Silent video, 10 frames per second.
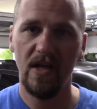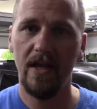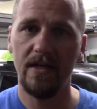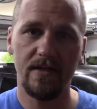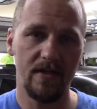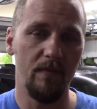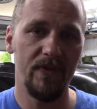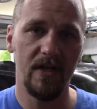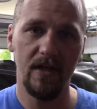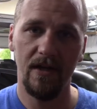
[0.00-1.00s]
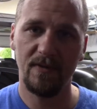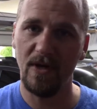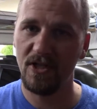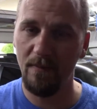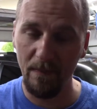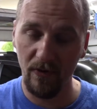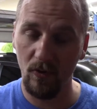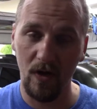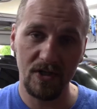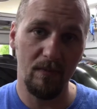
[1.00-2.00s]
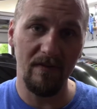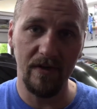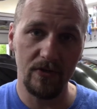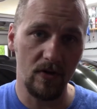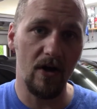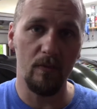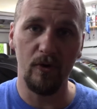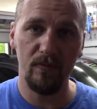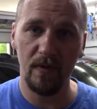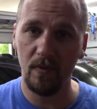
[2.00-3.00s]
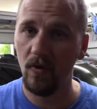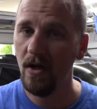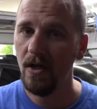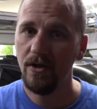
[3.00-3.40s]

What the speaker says: it is something, especially people that are watching my videos are automotive people.